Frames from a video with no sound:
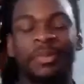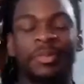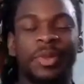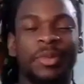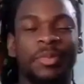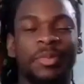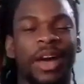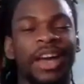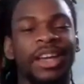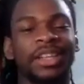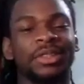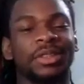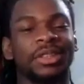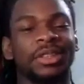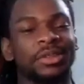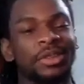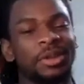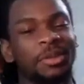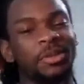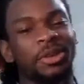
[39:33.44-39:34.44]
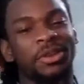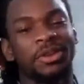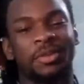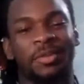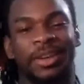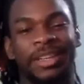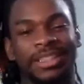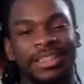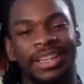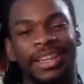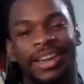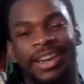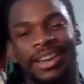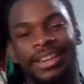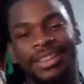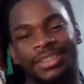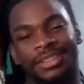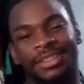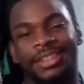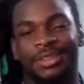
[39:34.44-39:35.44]
be biased with this. I'm gonna go to Monte
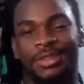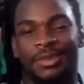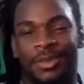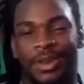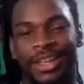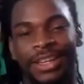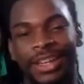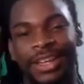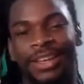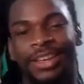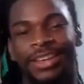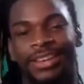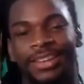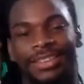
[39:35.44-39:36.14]
Coxey because why not?